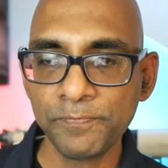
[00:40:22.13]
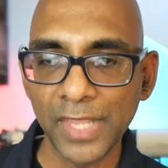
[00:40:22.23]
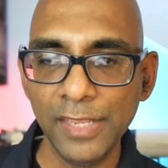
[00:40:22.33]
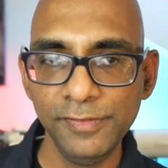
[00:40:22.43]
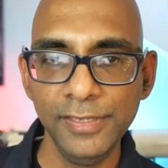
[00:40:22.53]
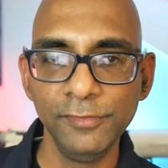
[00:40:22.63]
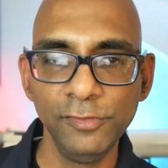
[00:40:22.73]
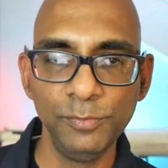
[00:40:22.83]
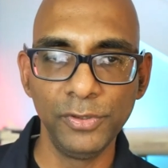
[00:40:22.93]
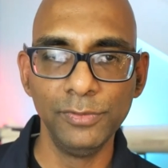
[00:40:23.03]
is seeing a
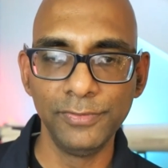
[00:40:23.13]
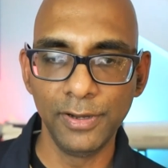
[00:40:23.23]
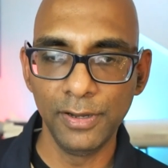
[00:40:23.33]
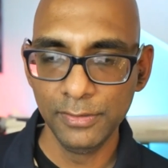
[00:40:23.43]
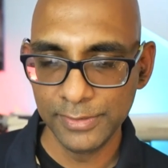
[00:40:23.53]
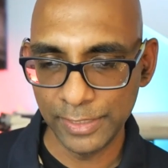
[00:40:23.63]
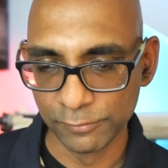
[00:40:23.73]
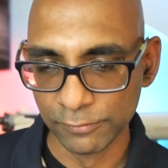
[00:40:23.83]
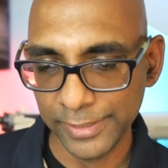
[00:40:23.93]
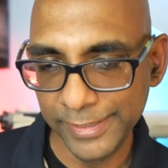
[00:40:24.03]
supernova that's
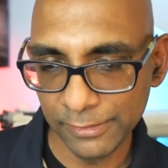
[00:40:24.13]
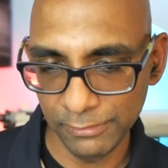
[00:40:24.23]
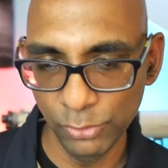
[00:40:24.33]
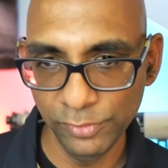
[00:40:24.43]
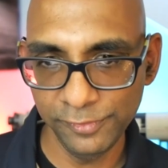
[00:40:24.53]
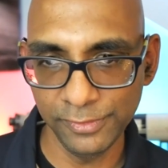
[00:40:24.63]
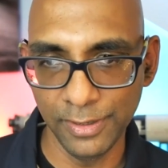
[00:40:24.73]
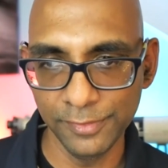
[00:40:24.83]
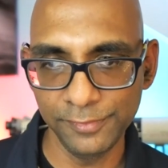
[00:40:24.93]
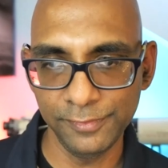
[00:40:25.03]
really close to
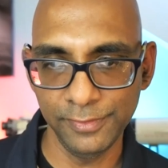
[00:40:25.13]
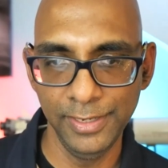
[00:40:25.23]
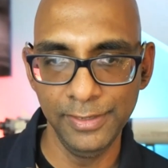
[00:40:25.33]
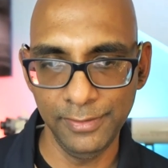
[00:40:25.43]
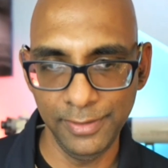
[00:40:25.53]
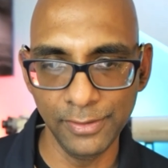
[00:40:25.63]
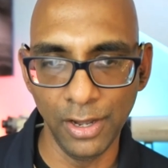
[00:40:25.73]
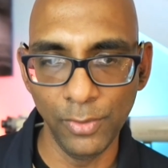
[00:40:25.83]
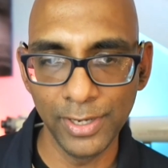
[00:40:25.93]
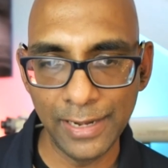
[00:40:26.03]
us in, in
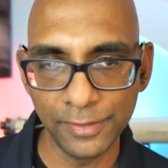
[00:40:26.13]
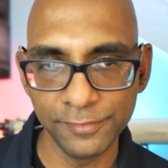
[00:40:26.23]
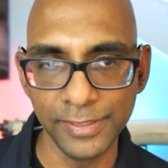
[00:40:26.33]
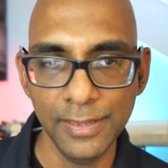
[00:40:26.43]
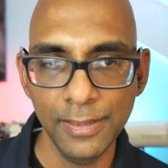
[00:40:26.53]
our galaxy.